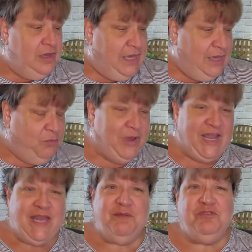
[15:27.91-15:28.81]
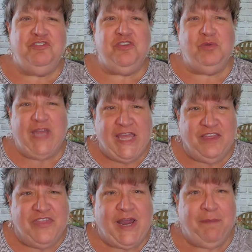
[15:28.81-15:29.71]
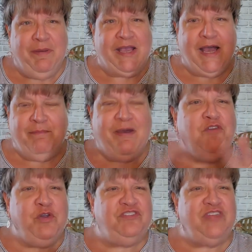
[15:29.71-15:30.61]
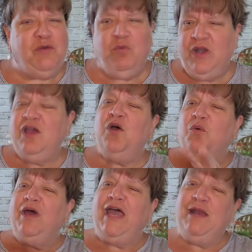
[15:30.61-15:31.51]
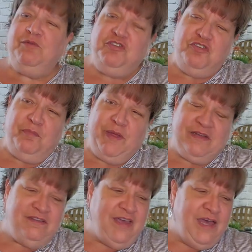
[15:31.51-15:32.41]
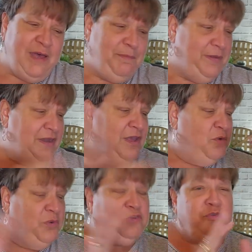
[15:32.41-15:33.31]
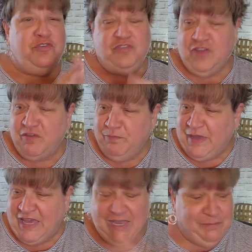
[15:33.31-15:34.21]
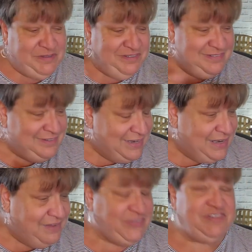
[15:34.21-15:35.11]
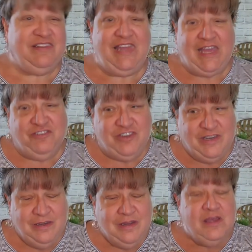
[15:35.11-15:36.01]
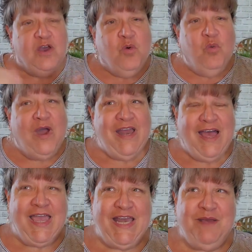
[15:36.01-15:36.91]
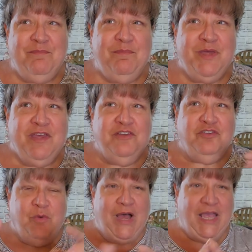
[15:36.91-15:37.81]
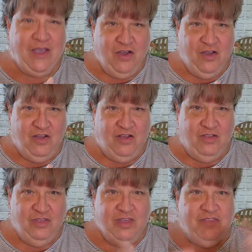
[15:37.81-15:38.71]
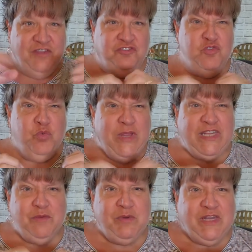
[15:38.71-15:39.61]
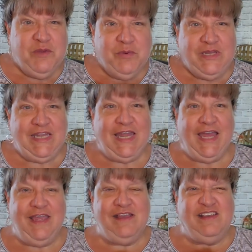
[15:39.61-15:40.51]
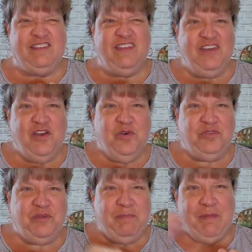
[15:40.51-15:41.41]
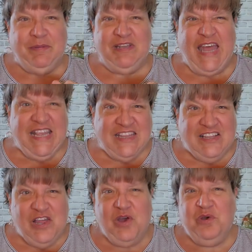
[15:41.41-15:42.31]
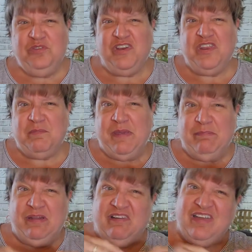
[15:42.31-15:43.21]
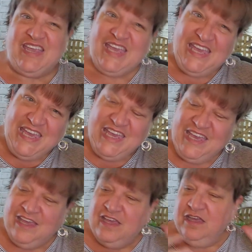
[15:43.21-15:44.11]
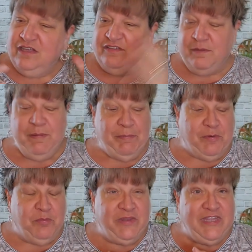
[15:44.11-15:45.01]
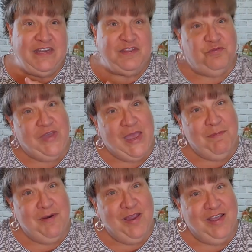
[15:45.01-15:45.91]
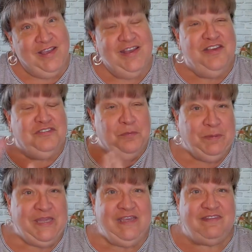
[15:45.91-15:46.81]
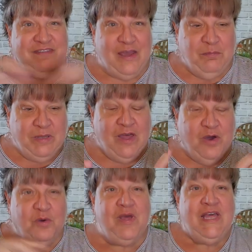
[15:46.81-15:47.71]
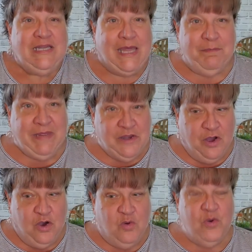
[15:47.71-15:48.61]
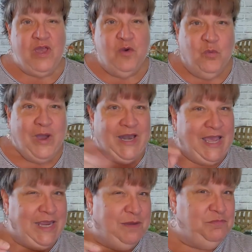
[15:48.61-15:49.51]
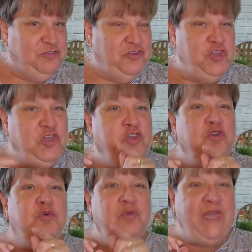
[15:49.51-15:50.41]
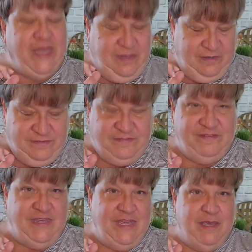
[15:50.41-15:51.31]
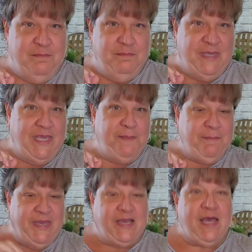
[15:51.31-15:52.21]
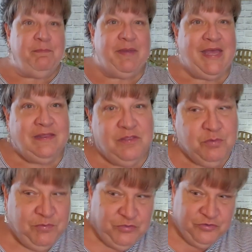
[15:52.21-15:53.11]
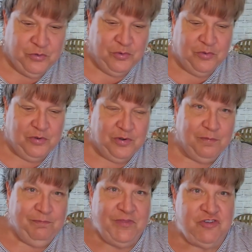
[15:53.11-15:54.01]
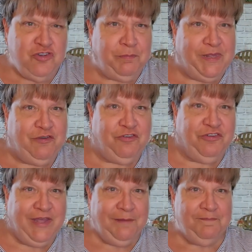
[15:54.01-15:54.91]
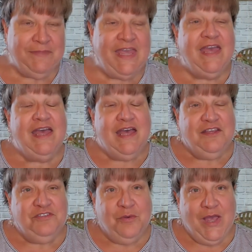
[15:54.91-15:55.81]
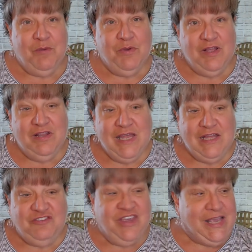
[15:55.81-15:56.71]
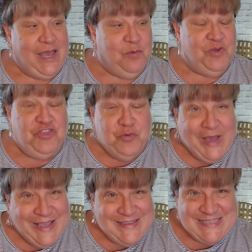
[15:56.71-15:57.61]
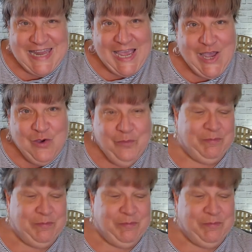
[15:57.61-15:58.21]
What items do you like that I pick up? I've always said, what item would you have picked up and which would you have left behind? But since I didn't have a selection, what item do I haul that you really, really, really like? Because I know some people like the clothes and other people are like, and some people are really into the fabric. So please, down below, let me know what items do you like to see me pick up at the thrift store. Should be interesting. So I will check out with you guys now.